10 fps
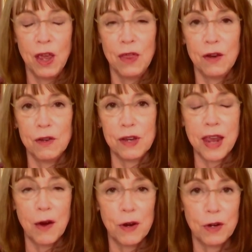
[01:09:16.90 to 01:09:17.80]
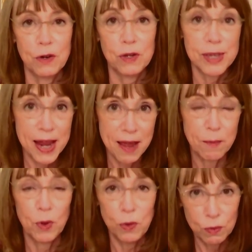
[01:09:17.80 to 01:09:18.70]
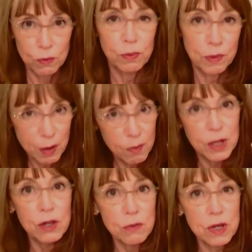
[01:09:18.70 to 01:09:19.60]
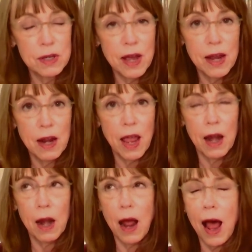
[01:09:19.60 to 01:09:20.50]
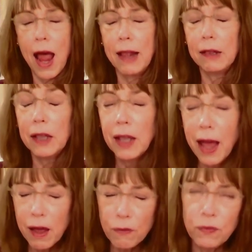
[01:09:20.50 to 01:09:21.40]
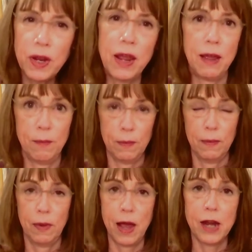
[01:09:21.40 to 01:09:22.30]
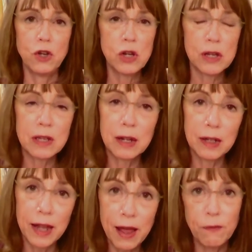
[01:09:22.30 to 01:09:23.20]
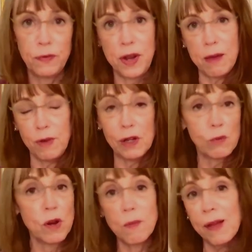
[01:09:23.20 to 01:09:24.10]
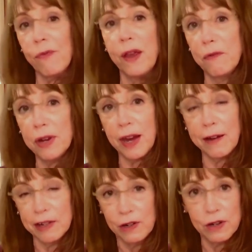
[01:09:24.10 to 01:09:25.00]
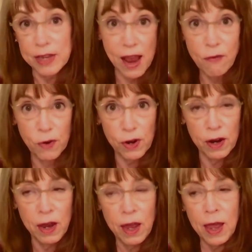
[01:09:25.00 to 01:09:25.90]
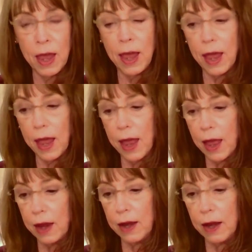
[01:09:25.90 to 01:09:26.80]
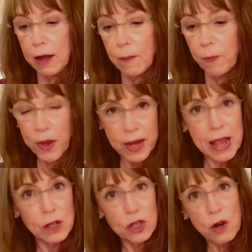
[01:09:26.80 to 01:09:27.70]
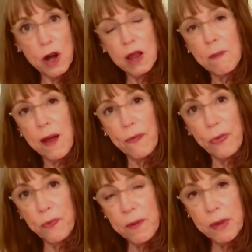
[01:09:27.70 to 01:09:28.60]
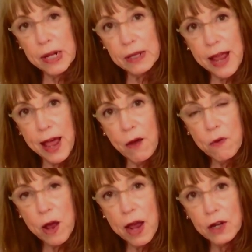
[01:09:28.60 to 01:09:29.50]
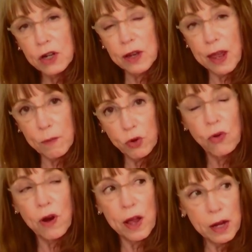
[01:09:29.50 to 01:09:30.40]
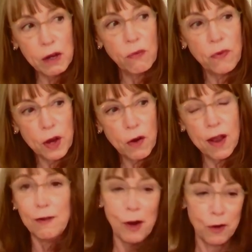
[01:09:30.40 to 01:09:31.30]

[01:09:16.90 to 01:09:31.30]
there's a character, Sam, who commits suicide. And I loved him. I just loved him. He's one of my favorite characters ever and again starting about three months out i just kept trying to figure and you